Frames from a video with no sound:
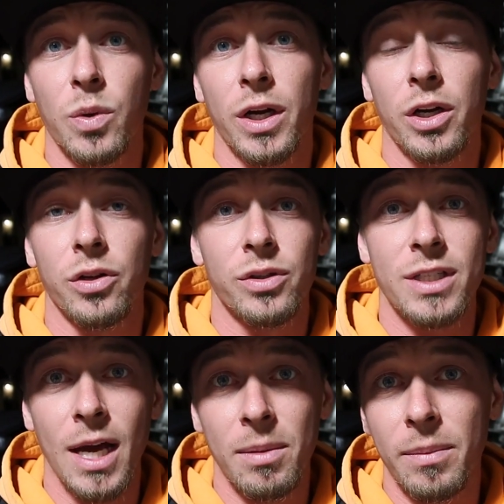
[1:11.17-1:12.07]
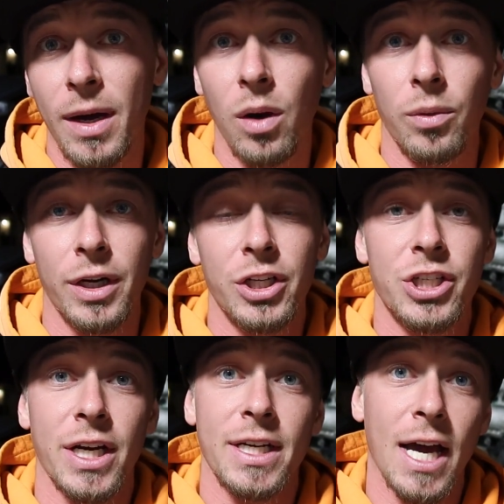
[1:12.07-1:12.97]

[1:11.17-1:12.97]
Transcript: We're going to do a timing belt, we're going to check